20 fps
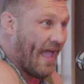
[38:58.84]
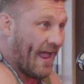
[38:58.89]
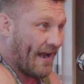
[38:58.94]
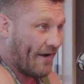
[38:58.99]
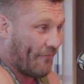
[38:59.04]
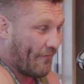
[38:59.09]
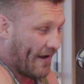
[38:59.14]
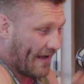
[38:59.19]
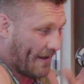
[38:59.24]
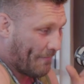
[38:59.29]

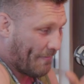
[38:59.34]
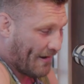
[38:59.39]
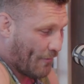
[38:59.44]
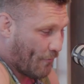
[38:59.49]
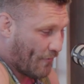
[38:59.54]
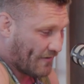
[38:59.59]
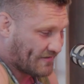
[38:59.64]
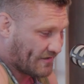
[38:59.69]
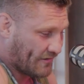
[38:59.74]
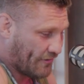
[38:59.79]
And if anybody
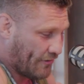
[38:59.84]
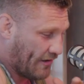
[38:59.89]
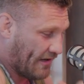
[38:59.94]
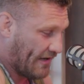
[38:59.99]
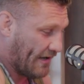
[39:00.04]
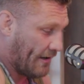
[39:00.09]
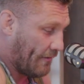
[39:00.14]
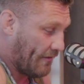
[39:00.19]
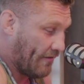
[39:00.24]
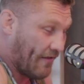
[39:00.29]
wants to
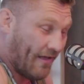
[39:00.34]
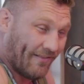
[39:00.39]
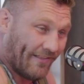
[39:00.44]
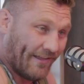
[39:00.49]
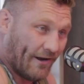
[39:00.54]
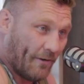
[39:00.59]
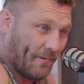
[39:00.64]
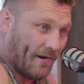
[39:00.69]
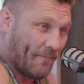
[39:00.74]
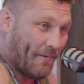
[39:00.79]
learn a
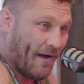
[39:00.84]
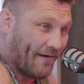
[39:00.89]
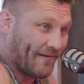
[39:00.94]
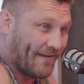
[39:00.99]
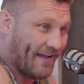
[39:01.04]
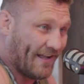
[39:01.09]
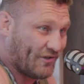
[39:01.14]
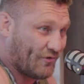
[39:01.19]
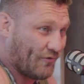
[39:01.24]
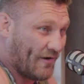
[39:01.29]
little bit about
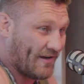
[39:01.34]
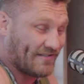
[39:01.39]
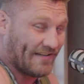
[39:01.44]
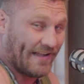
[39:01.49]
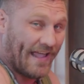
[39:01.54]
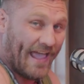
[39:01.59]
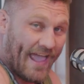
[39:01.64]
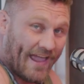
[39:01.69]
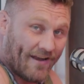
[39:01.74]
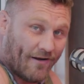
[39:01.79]
catch
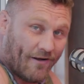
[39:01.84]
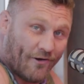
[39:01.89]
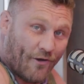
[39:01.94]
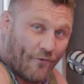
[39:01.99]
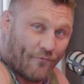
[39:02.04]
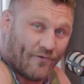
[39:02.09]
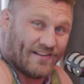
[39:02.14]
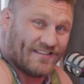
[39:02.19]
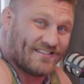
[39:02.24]
wrestling, head on over to